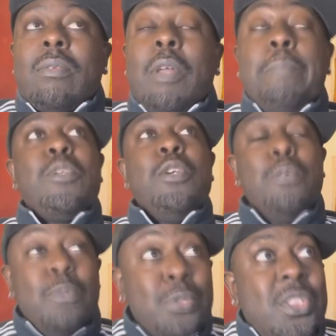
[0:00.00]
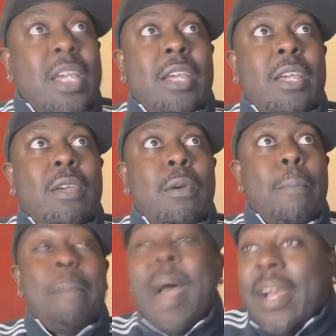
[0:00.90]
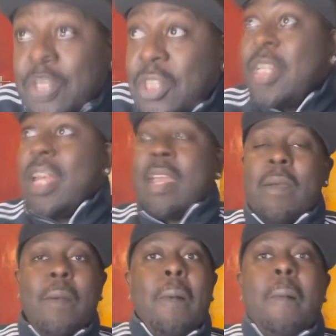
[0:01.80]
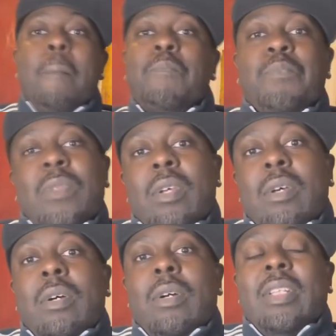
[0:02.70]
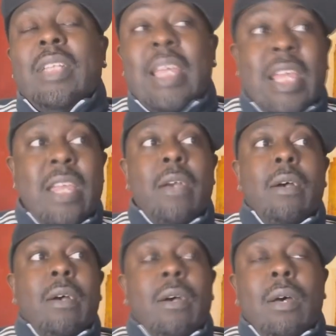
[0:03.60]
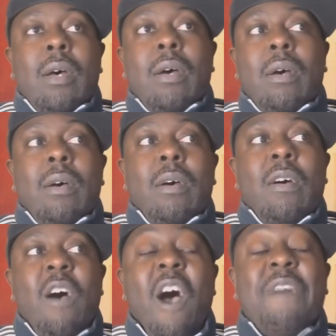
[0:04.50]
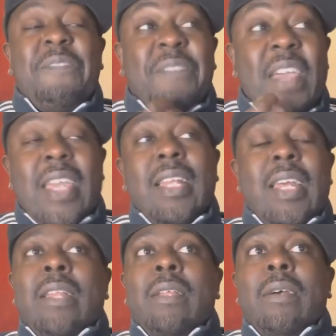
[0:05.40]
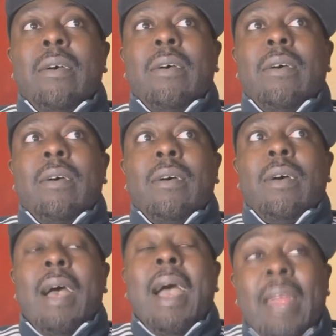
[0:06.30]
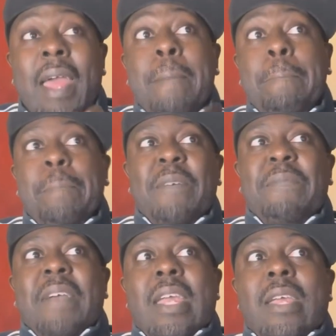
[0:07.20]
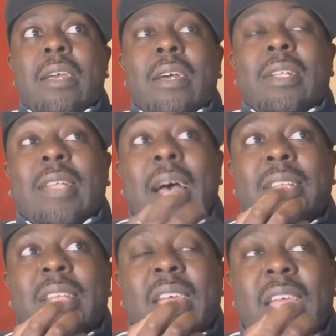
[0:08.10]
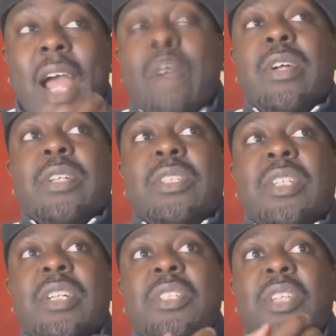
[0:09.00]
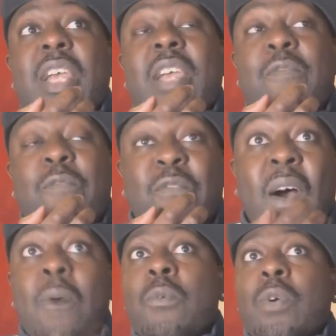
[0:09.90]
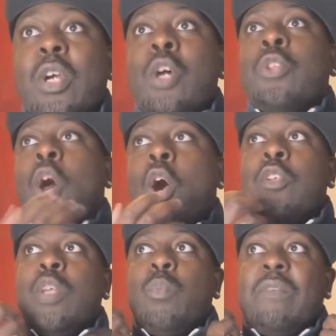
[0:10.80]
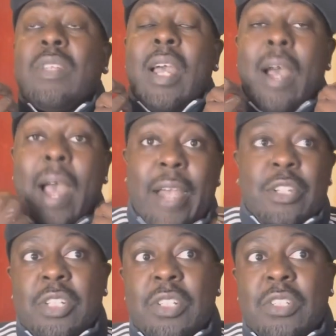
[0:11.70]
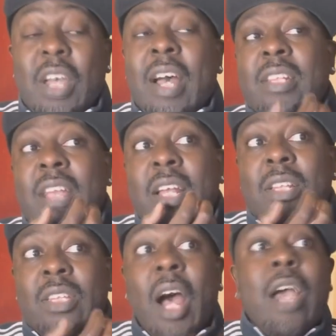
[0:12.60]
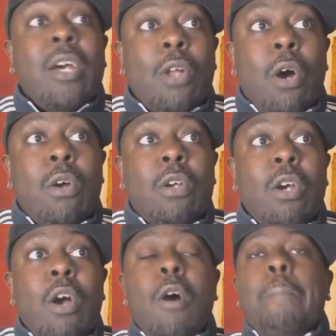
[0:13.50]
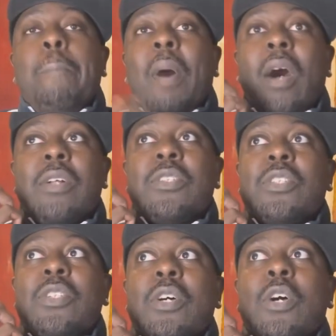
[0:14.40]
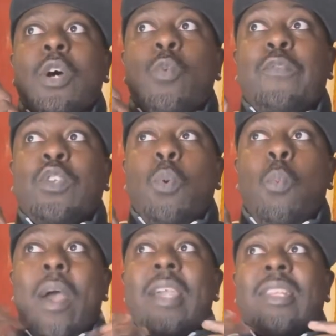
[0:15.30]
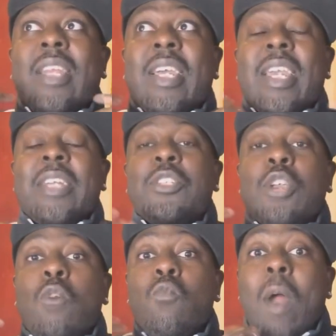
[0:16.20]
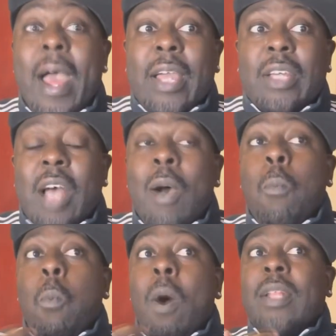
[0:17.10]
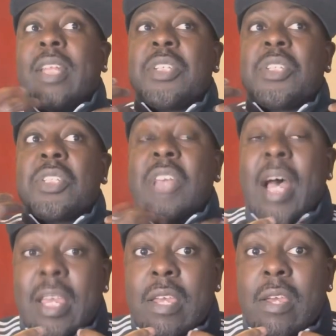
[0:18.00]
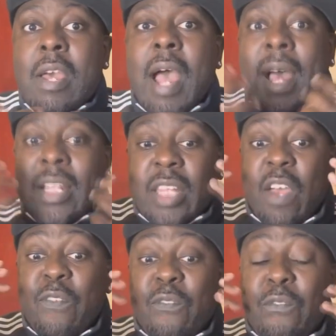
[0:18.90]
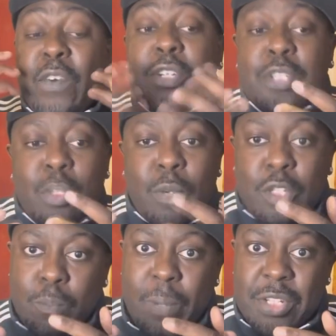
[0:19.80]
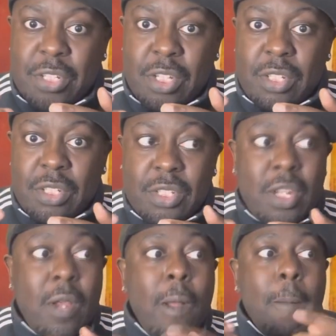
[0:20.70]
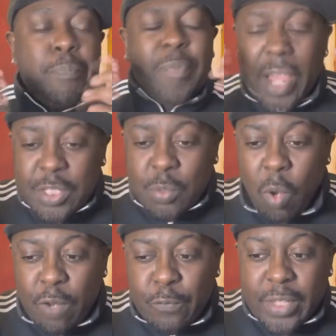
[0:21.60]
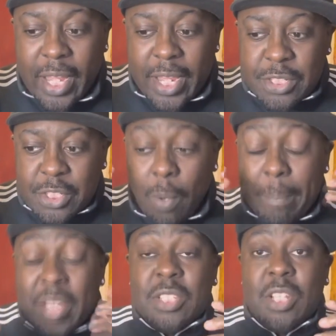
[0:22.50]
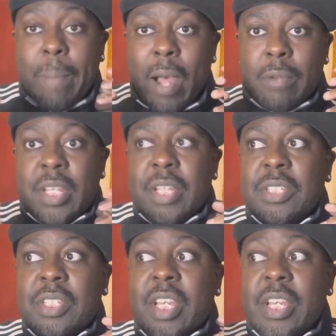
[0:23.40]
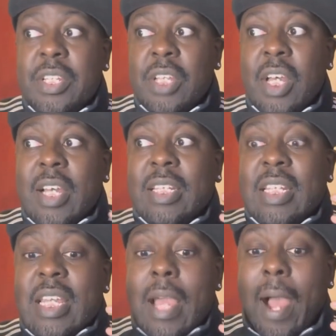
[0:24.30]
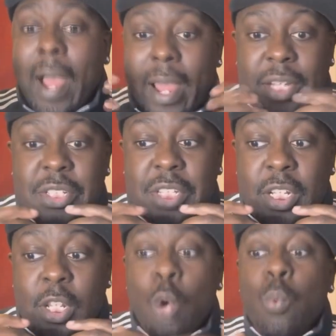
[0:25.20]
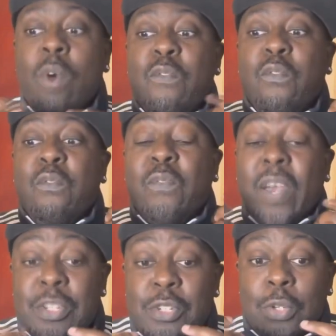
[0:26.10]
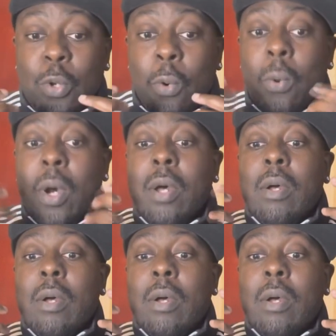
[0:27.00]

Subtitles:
The music matching it. The feeling and empathy that the characters invoke, not only with their actions and their dialogue, but with the way they interact and what they say and their facial expressions. That is one thing that is so amazing about this, is the acting with facial